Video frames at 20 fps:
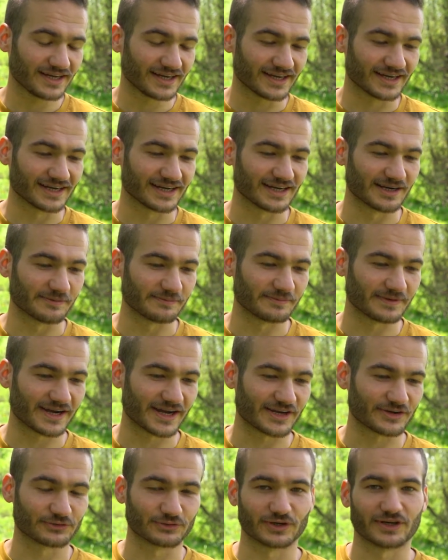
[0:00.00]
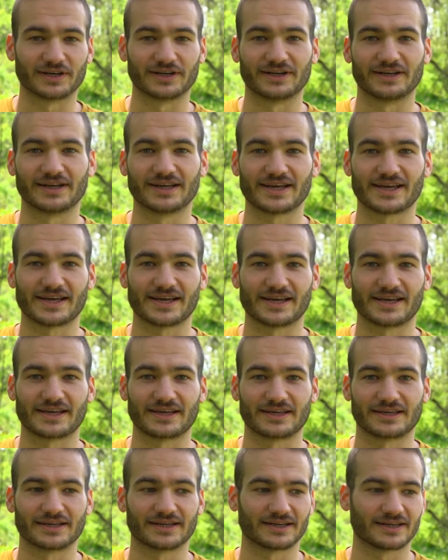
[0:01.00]
I run
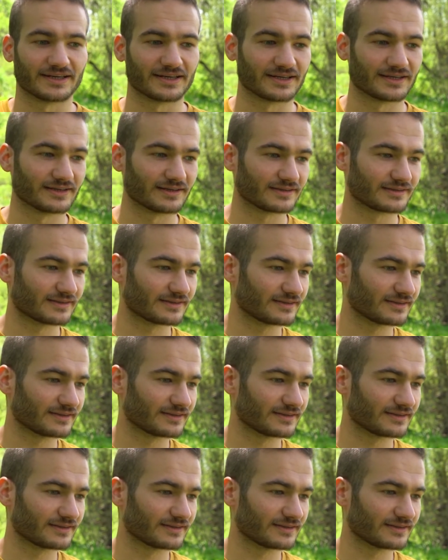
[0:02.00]
a